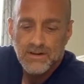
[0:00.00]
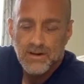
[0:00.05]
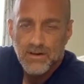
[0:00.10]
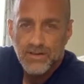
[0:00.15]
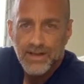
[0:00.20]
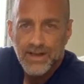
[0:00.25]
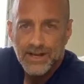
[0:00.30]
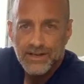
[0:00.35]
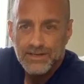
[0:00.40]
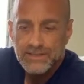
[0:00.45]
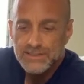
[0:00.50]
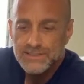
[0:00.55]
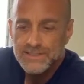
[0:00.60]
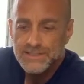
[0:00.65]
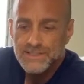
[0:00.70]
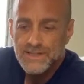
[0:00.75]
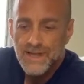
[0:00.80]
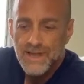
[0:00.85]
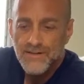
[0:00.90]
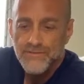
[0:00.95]
all that good
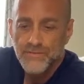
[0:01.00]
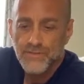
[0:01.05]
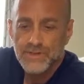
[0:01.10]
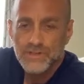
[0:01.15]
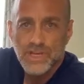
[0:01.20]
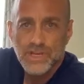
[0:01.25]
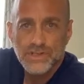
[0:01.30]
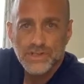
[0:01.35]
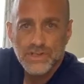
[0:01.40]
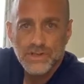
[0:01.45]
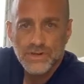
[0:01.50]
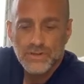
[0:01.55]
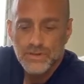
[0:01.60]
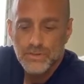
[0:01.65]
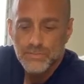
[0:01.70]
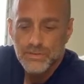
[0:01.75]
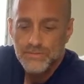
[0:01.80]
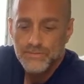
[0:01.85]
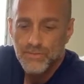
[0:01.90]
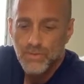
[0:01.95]
stuff, which I showed you
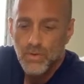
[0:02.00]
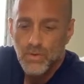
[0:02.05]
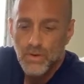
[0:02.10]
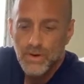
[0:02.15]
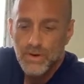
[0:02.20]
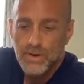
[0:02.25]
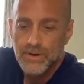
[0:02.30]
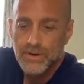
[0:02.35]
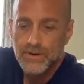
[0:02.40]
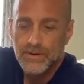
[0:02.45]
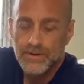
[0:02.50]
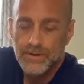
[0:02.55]
before.